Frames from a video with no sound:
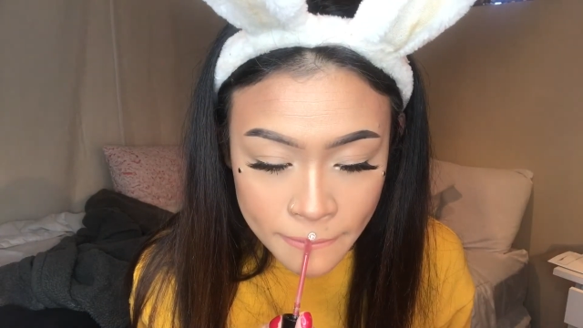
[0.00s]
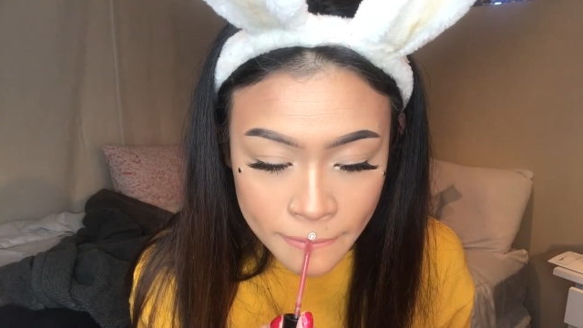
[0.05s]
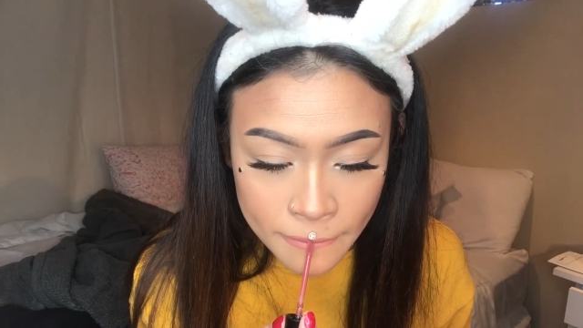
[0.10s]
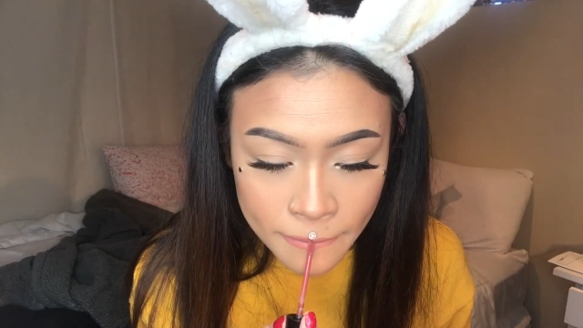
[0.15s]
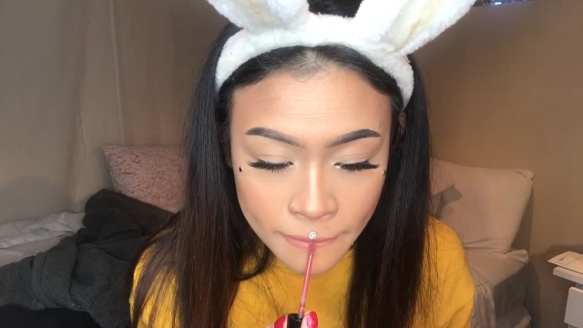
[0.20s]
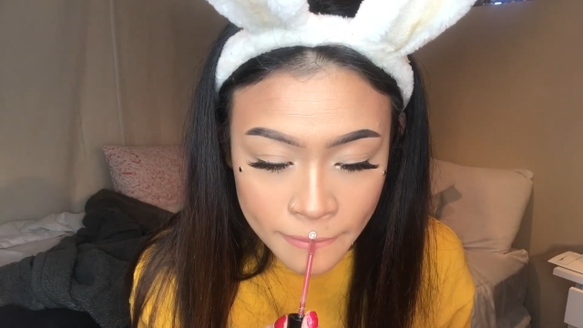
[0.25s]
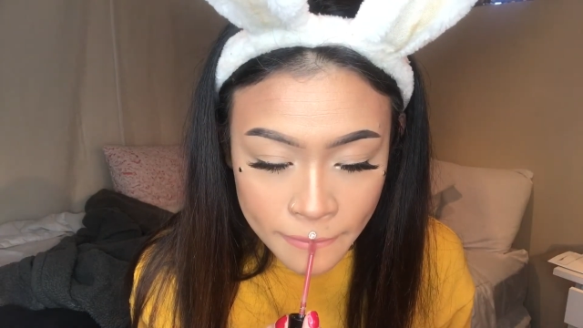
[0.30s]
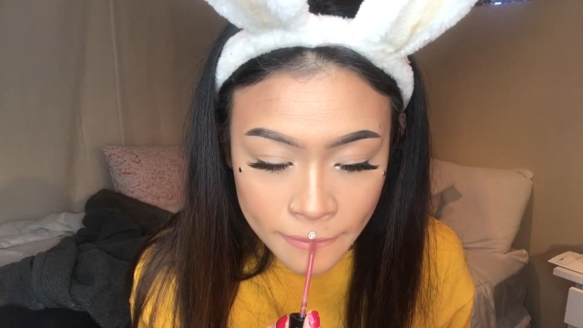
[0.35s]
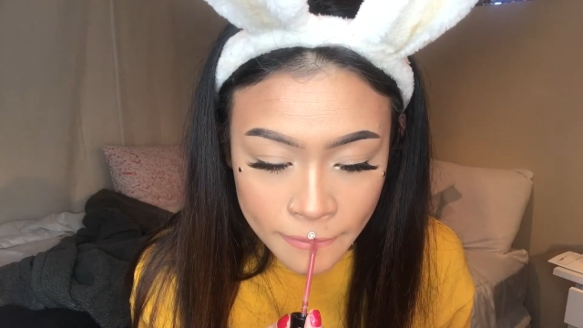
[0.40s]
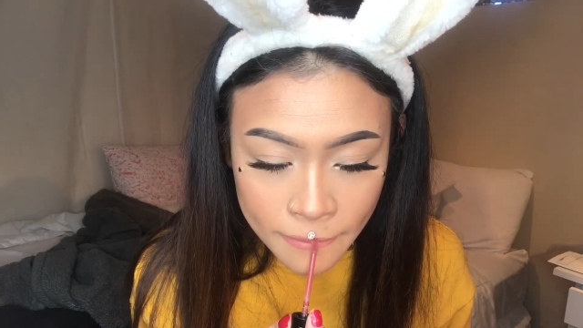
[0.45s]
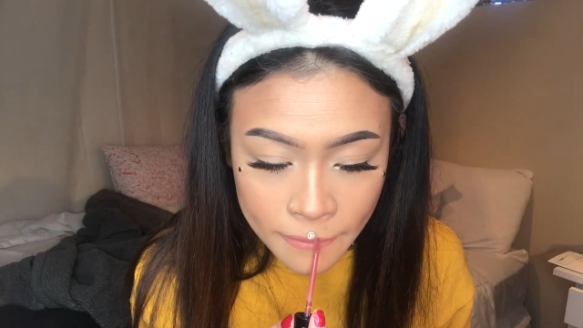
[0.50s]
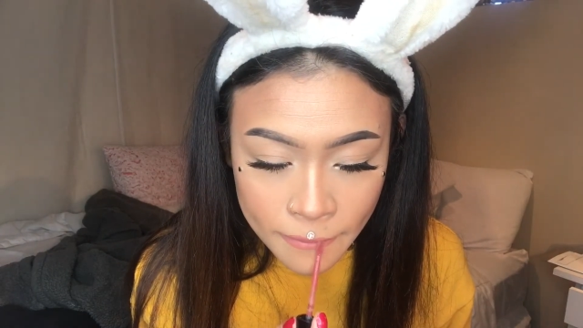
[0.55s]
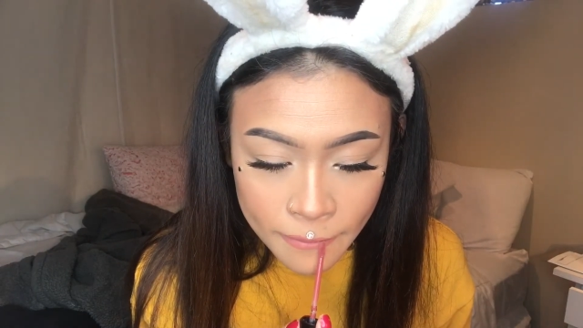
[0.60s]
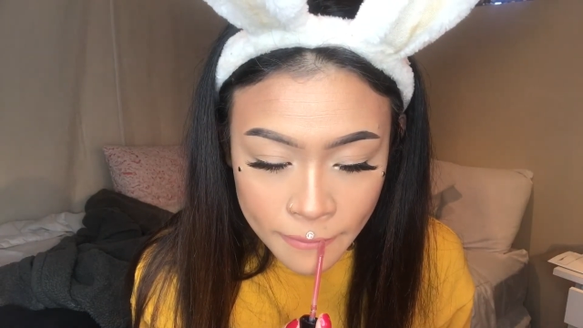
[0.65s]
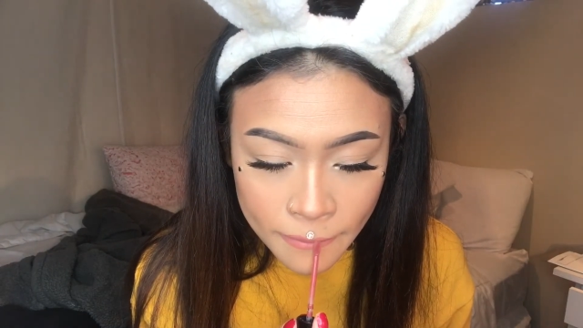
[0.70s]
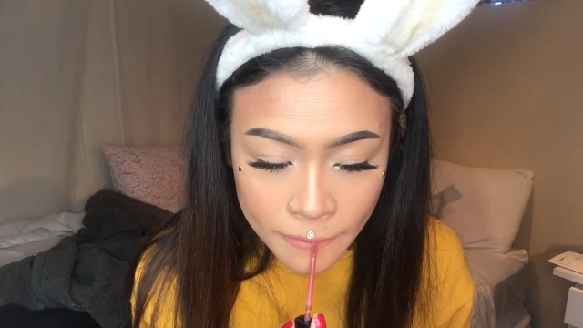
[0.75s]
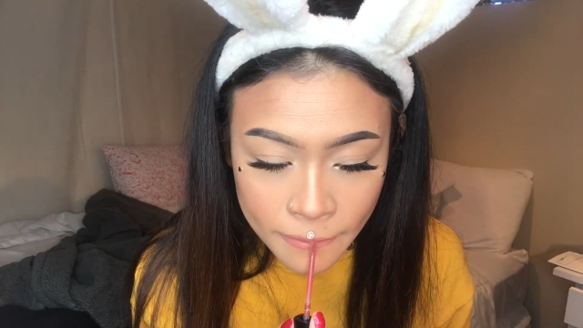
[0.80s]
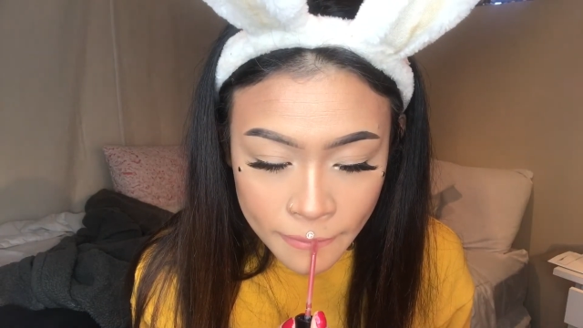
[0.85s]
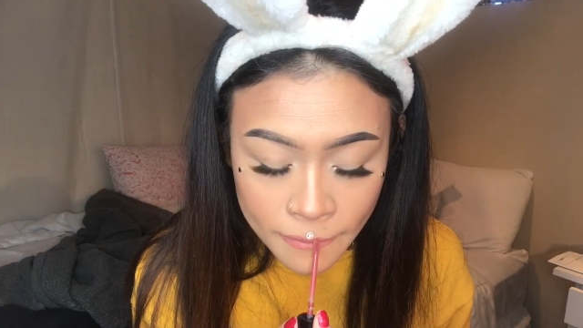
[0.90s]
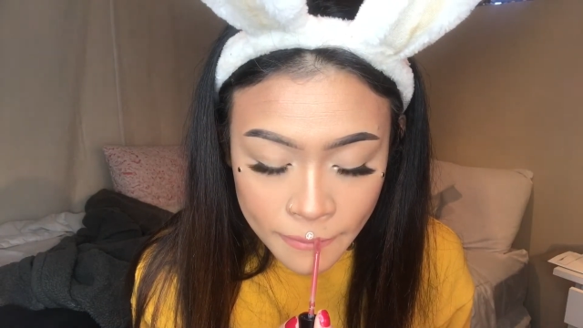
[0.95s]
it's
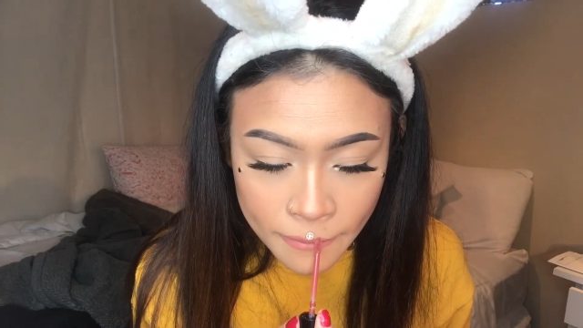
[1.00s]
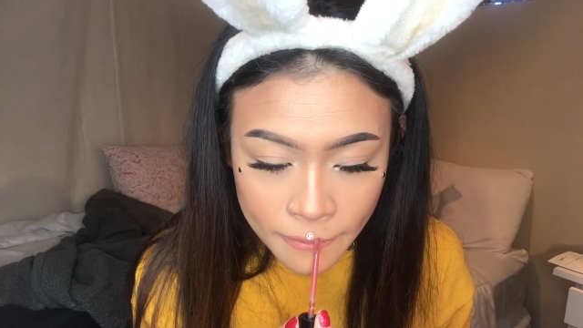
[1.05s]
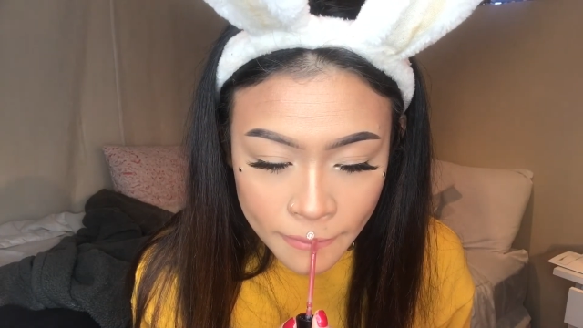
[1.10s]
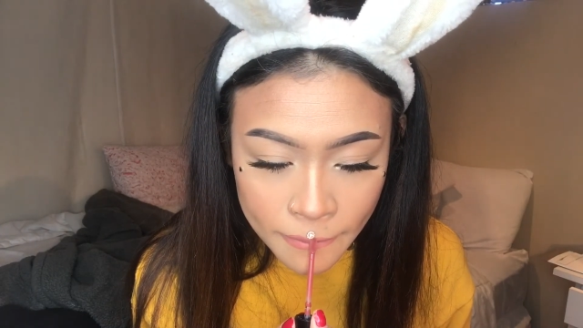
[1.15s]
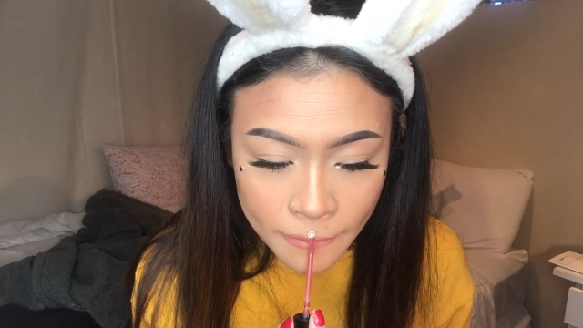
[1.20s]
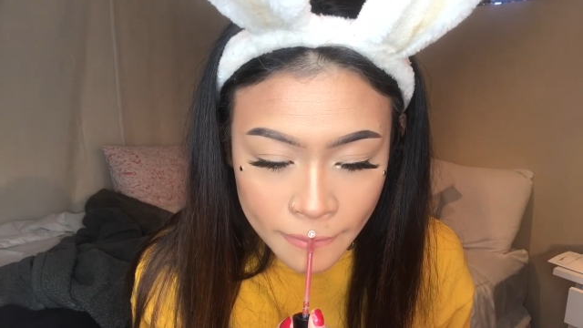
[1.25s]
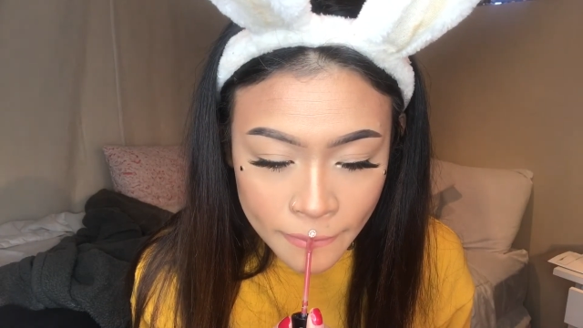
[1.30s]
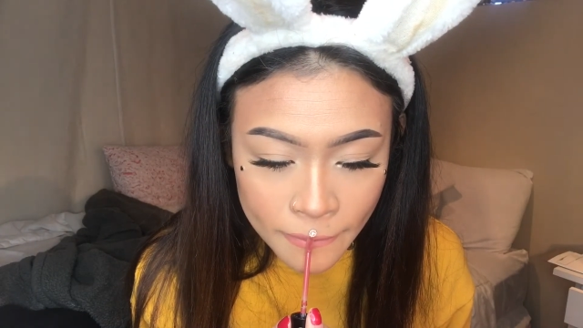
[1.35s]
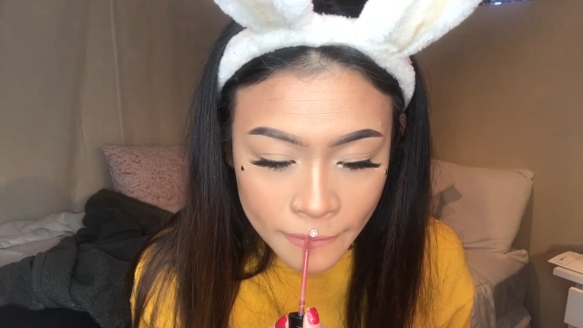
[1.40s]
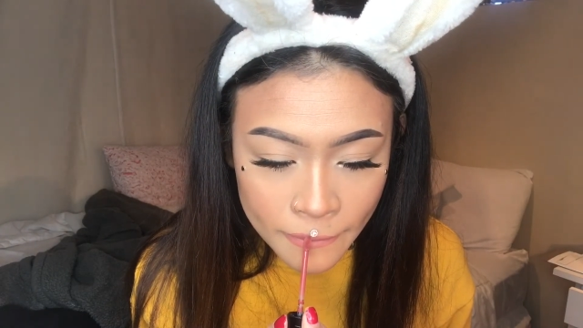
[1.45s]
actually not